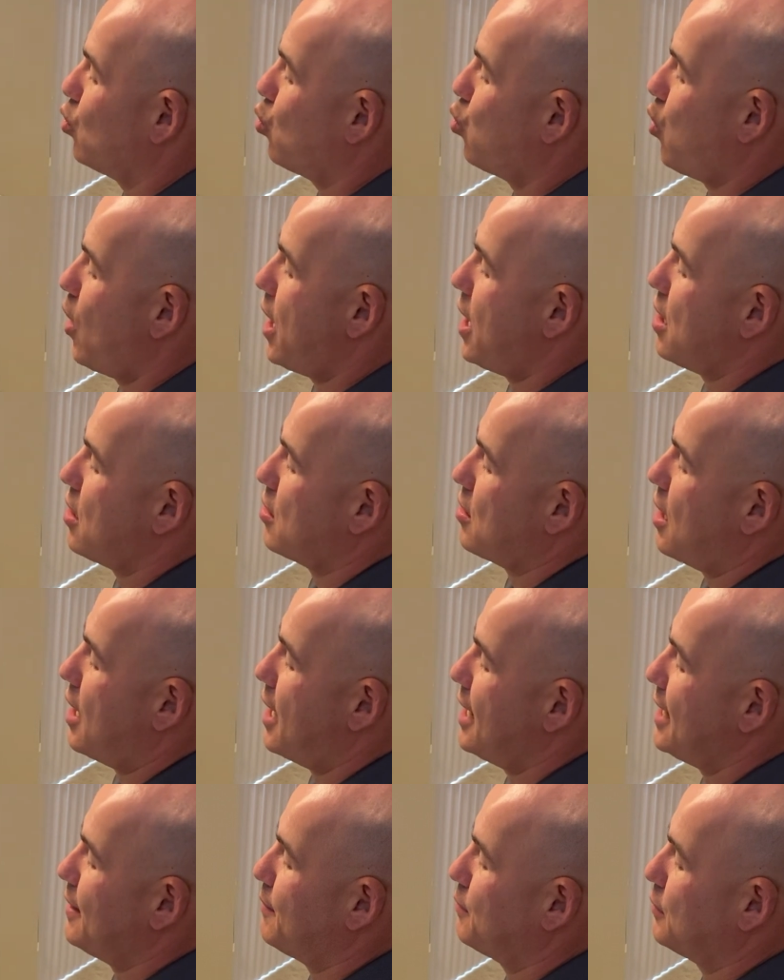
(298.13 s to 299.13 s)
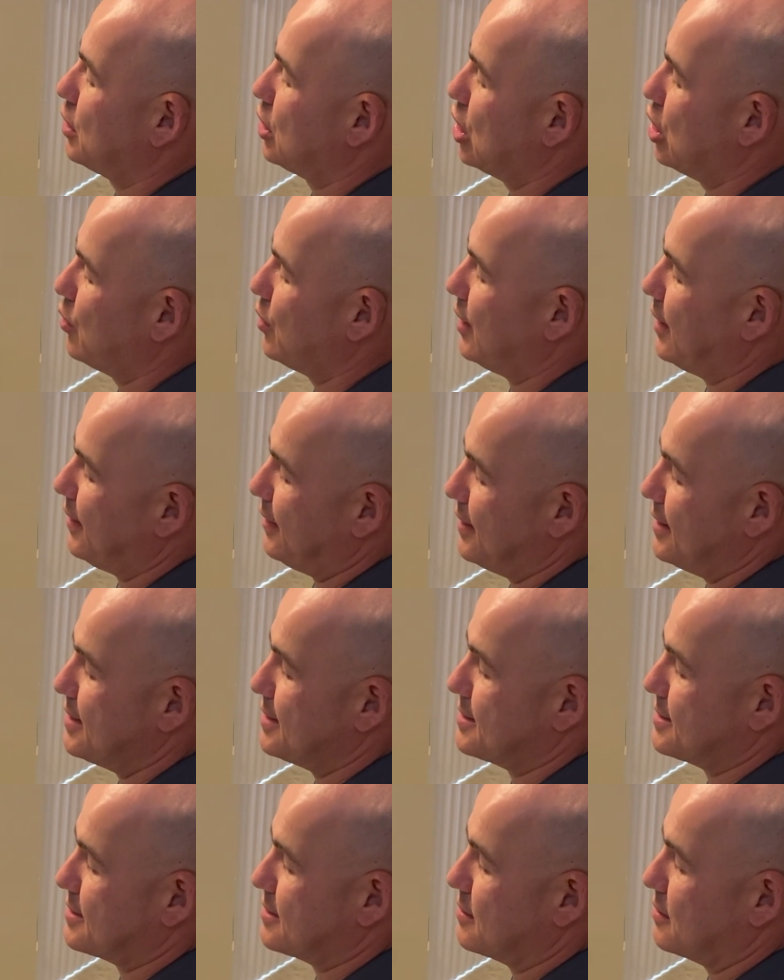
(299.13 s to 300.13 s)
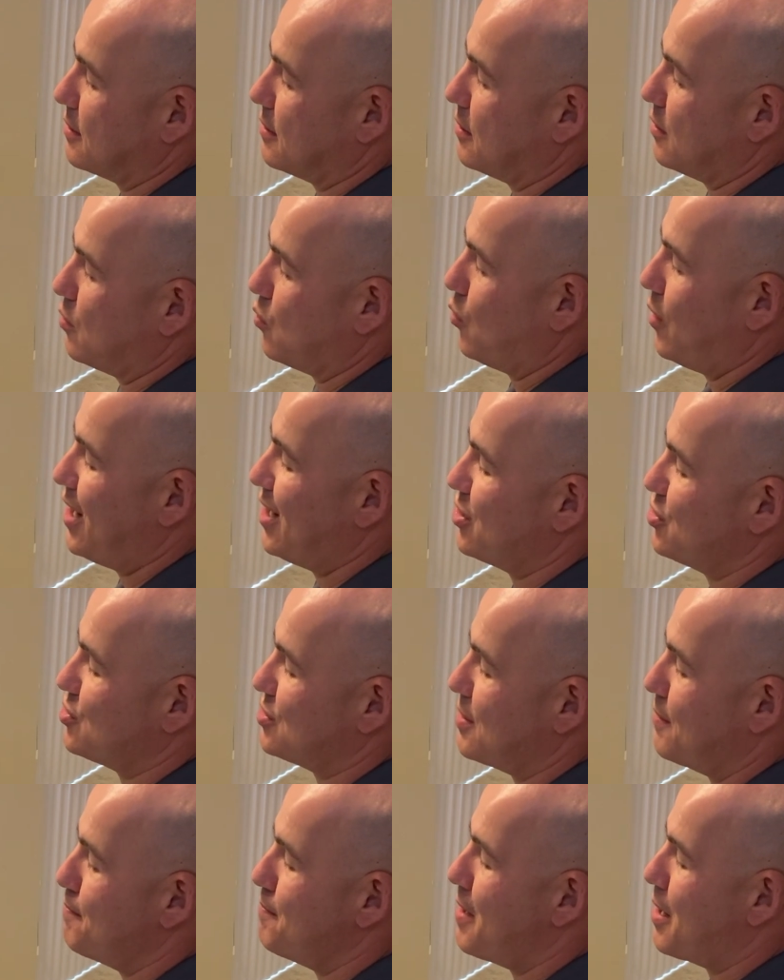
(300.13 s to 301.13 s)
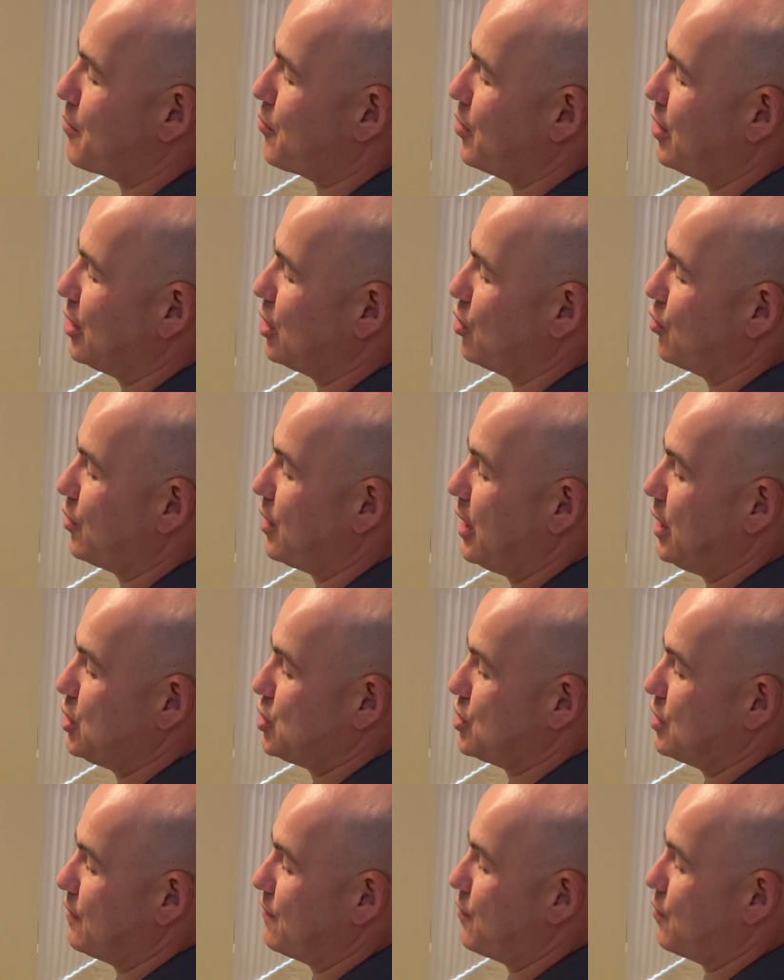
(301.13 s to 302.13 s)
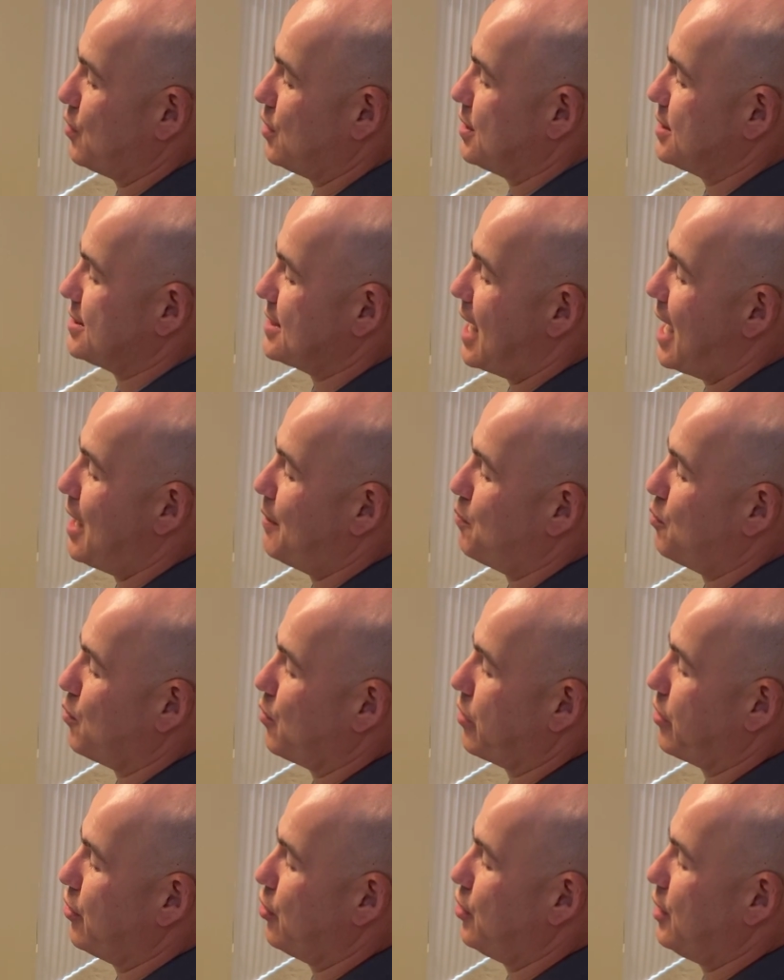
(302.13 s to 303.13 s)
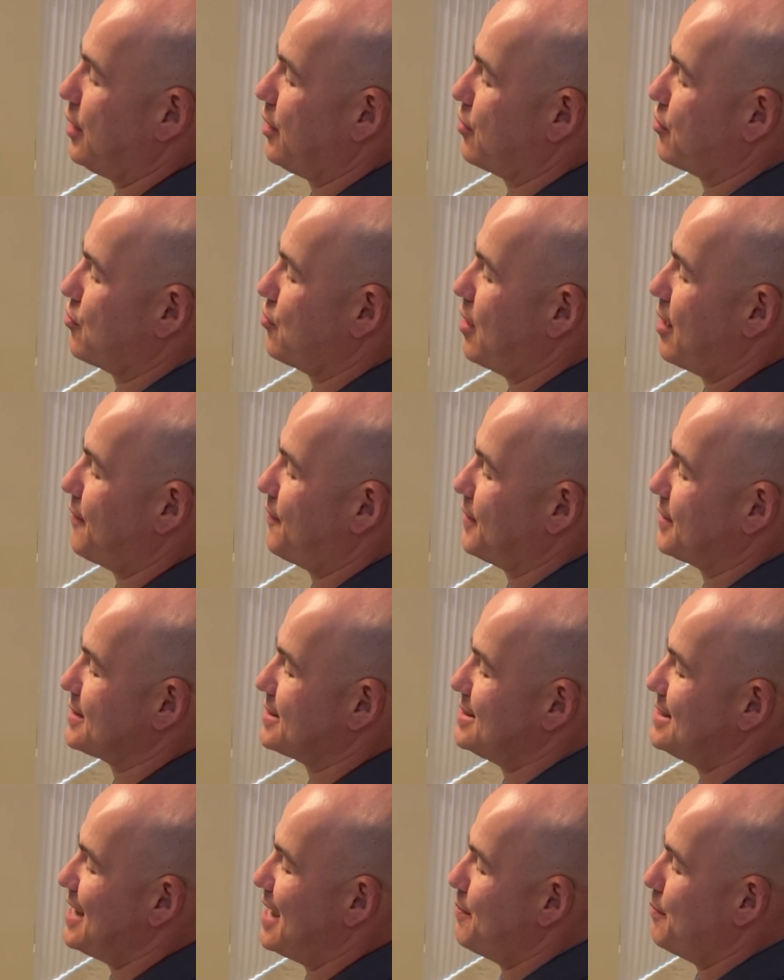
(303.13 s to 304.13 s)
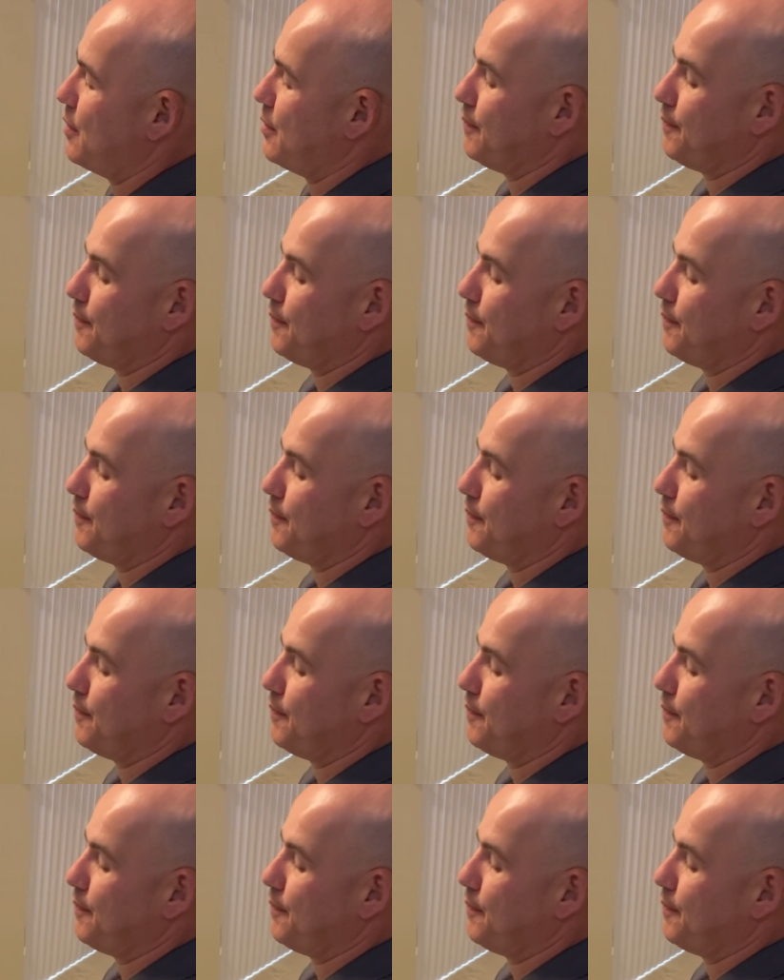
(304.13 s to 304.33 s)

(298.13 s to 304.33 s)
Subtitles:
where I am loading this. Where's the memory location for this Apple 30th graphics demo?